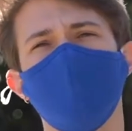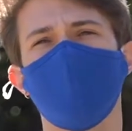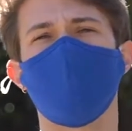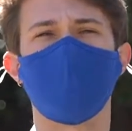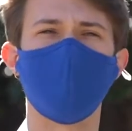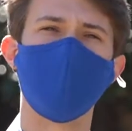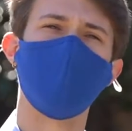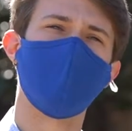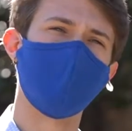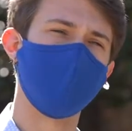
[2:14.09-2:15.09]
We've been working on
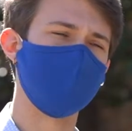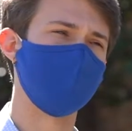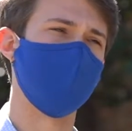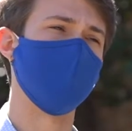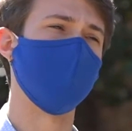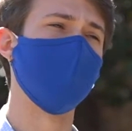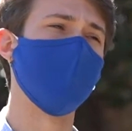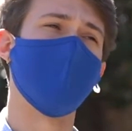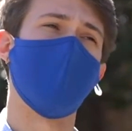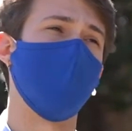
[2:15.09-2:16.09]
it for a long time, and
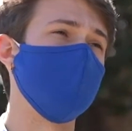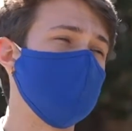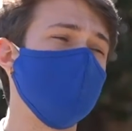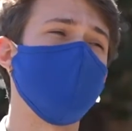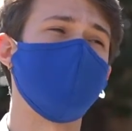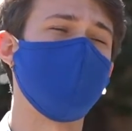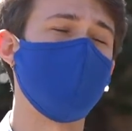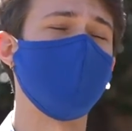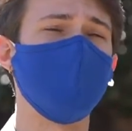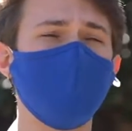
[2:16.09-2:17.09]
obviously with the
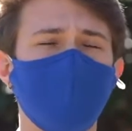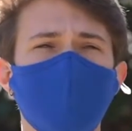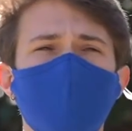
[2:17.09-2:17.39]
pandemic, it